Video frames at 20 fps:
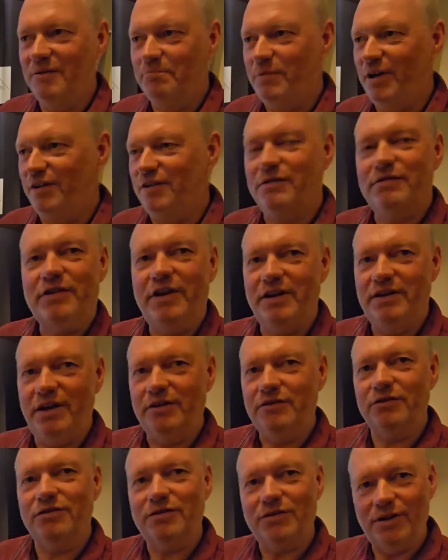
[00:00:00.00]
passive
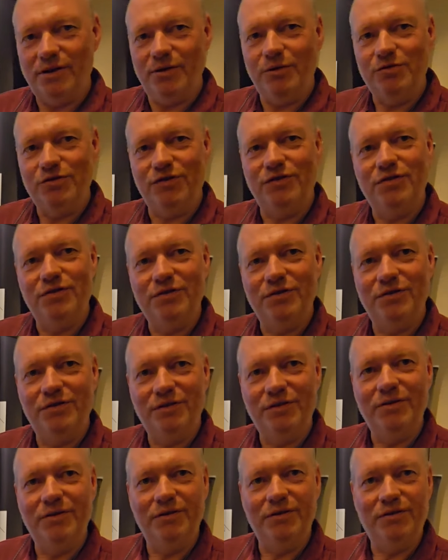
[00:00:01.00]
radiators, closed
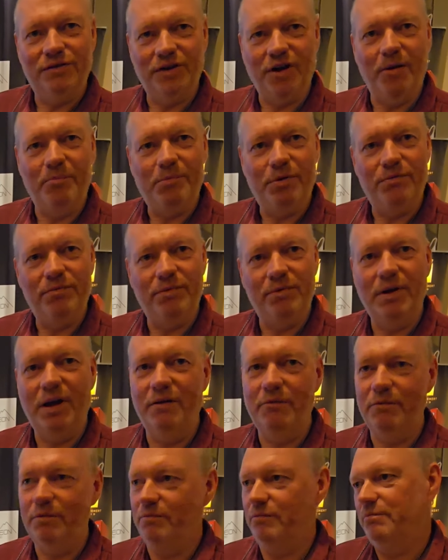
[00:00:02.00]
sub,
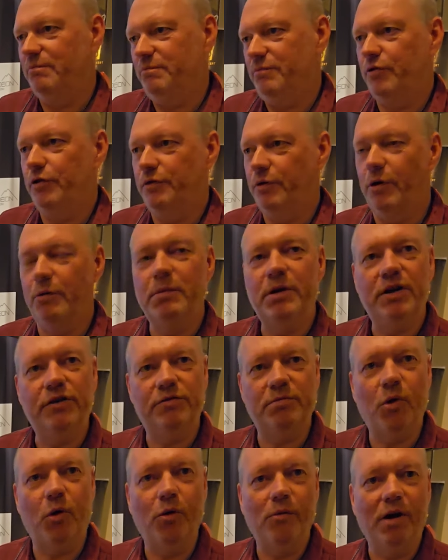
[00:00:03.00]
and preferably a
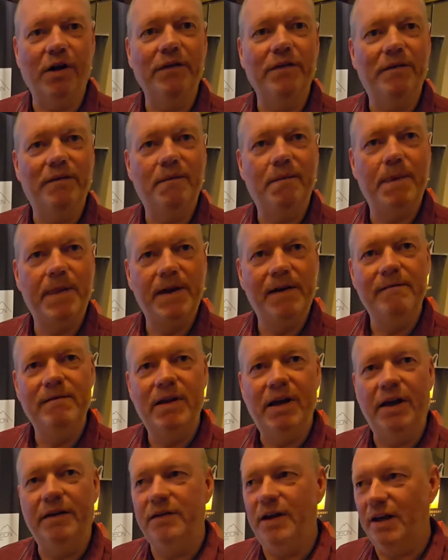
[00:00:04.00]
small one.
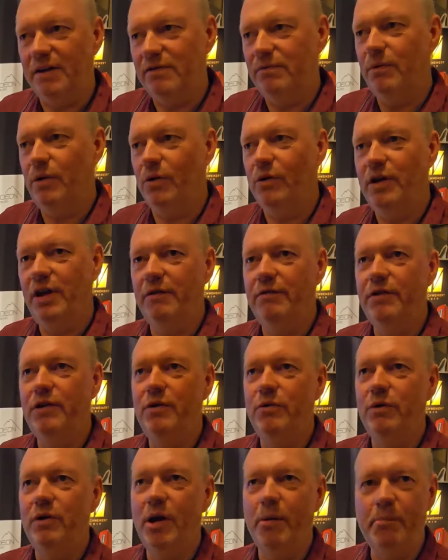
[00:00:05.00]
Okay. And that will give
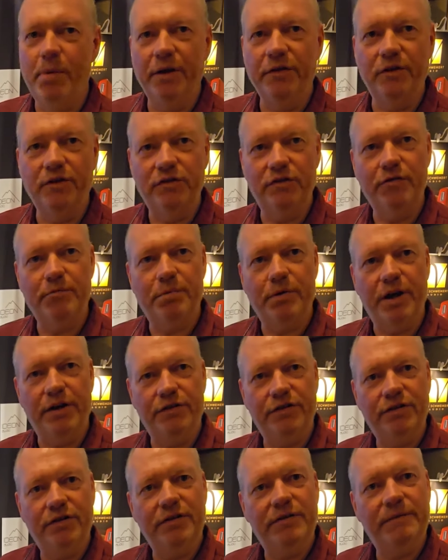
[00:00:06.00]
you an abundance of
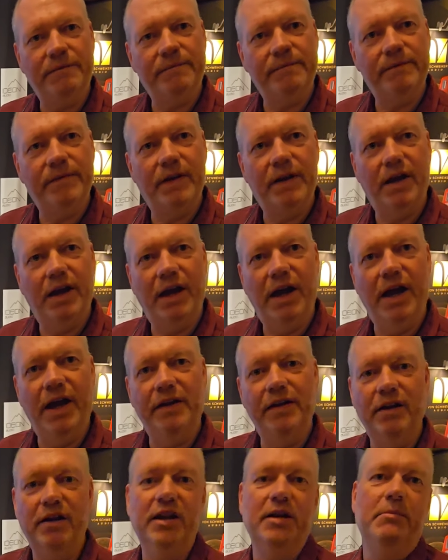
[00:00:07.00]
pressure
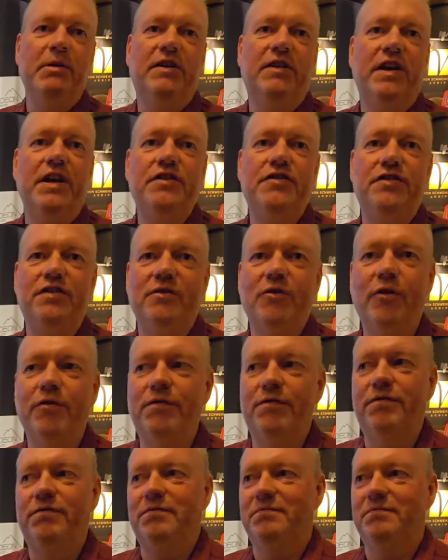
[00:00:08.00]
and a limitation of